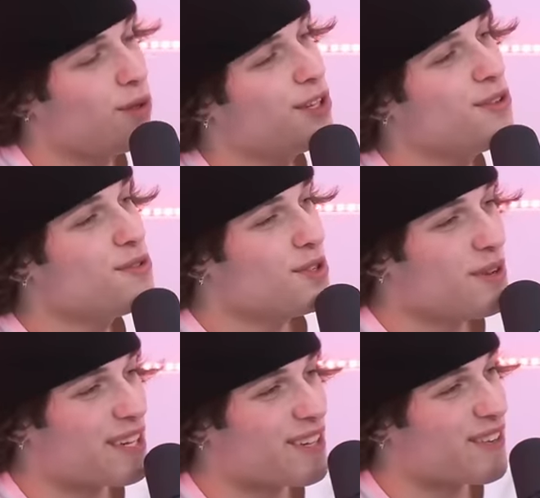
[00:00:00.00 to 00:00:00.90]
what are you
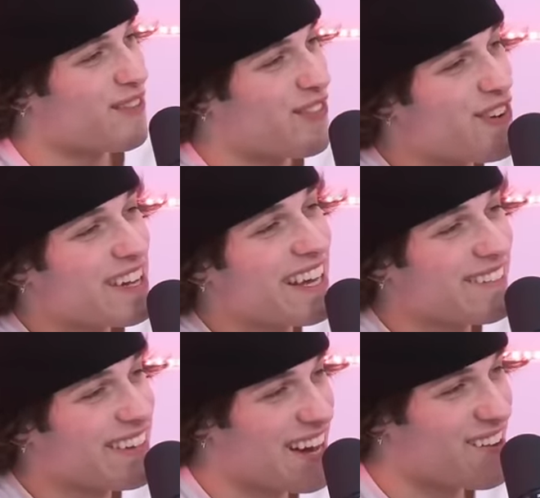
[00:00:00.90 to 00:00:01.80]
doing? You're
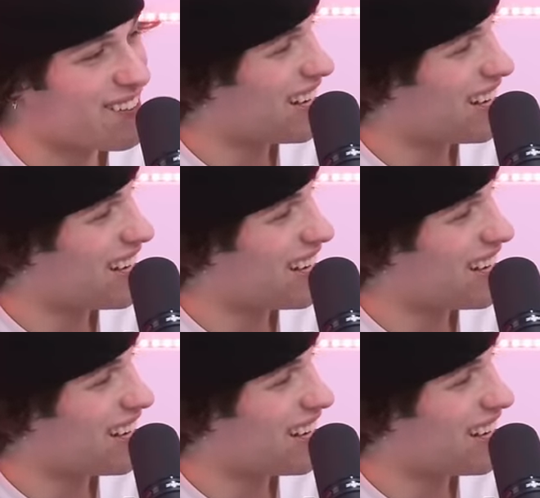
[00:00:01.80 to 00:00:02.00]
freaking me out,